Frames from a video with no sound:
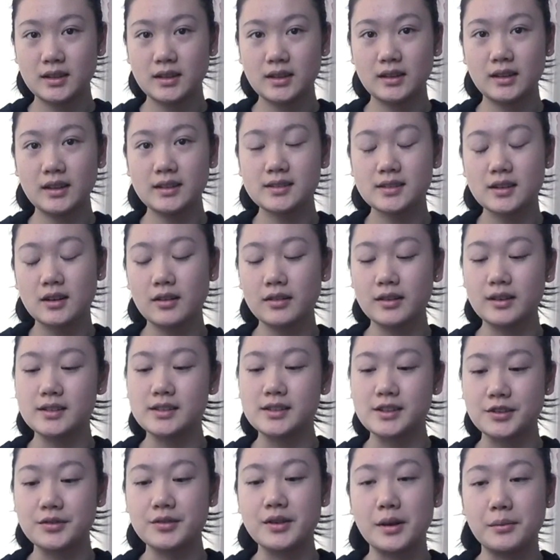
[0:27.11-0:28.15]
Let's call these
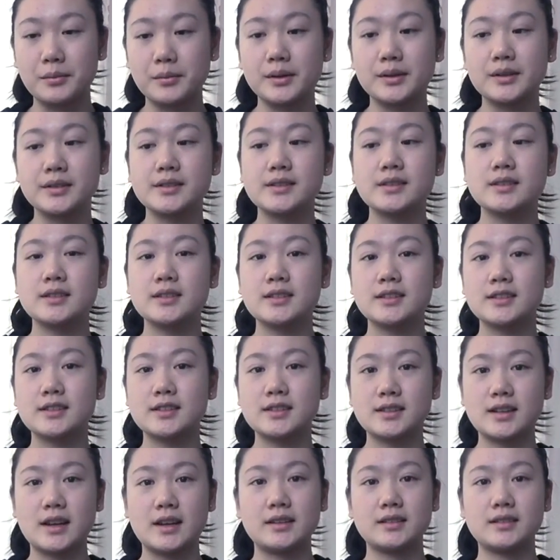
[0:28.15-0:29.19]
two numbers
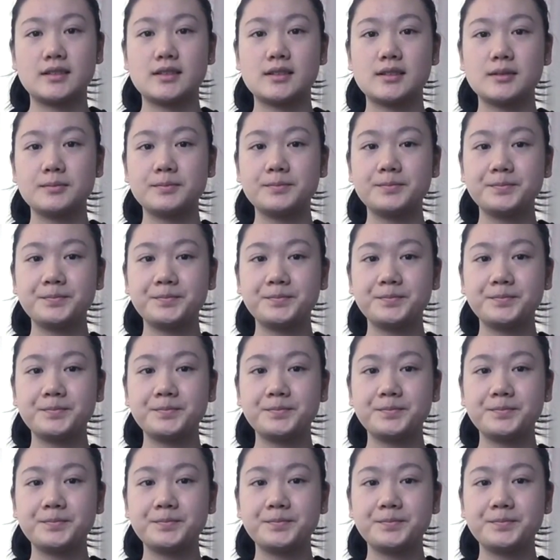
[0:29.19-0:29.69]
states.